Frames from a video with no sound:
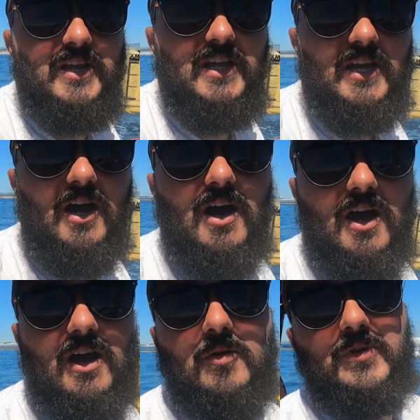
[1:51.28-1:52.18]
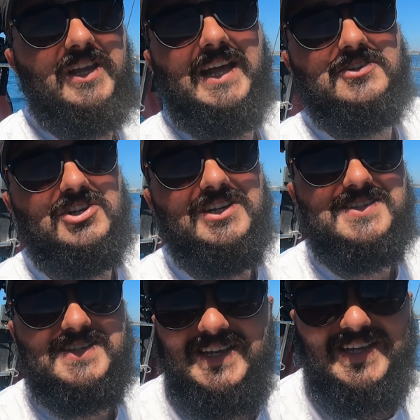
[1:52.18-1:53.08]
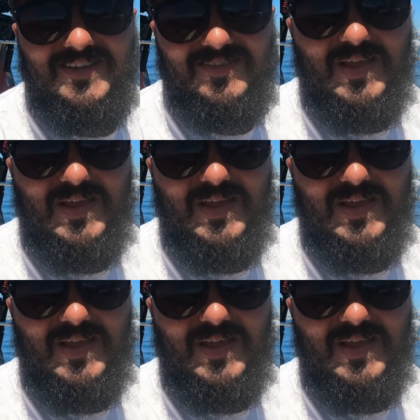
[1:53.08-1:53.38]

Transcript: we can actually see